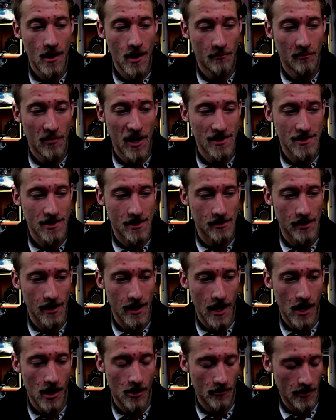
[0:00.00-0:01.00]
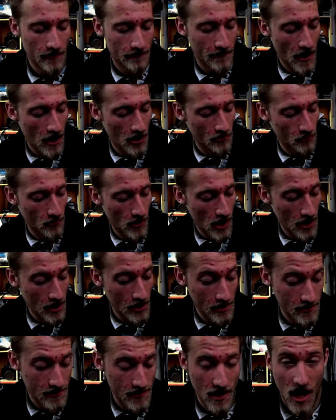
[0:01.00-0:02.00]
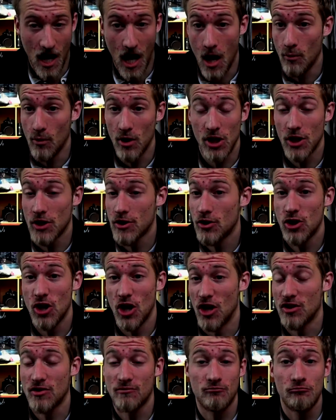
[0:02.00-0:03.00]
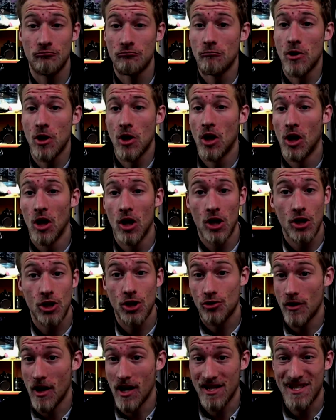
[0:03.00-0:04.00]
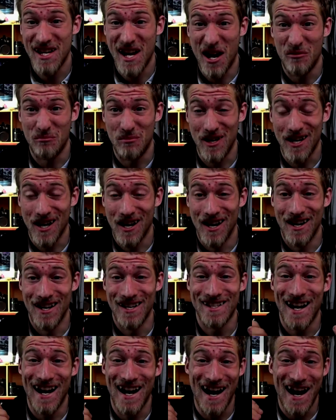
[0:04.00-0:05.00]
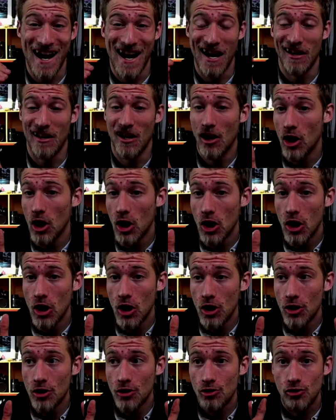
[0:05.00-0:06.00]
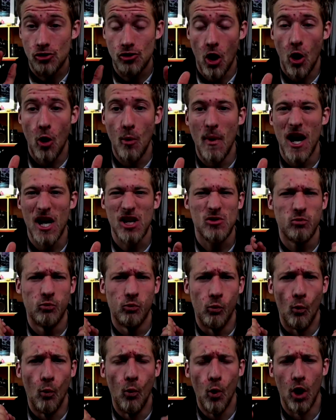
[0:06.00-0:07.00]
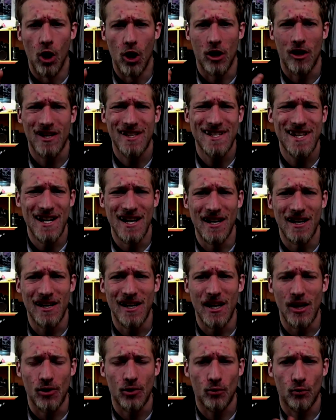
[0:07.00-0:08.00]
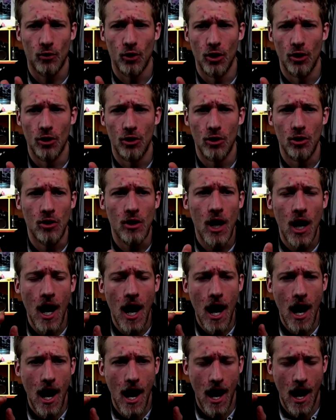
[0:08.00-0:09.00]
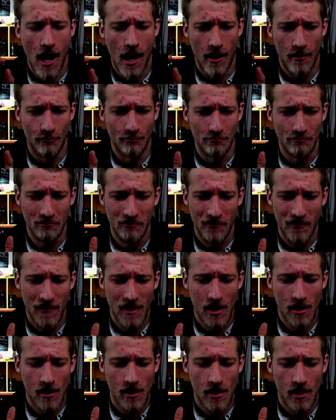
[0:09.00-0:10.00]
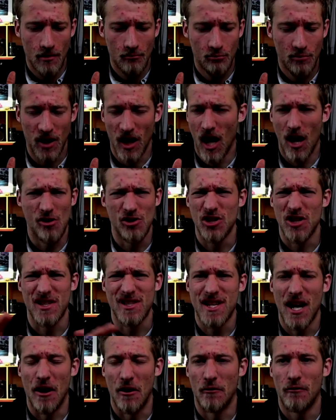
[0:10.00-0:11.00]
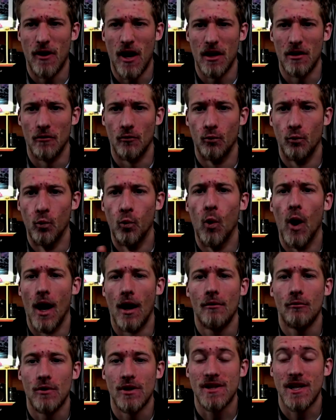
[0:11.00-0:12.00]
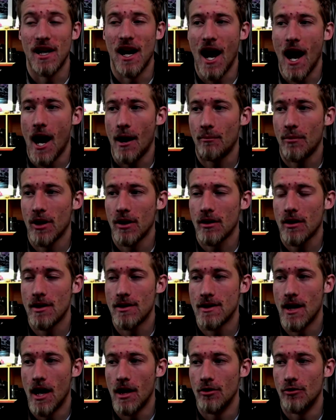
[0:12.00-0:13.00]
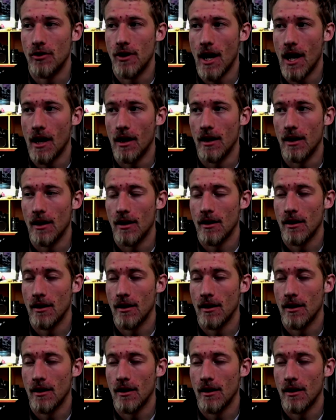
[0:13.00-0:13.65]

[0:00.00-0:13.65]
basically how I felt was I was just stressed out because I had so much work to get through, but I was just terrified of what was going to happen because I knew that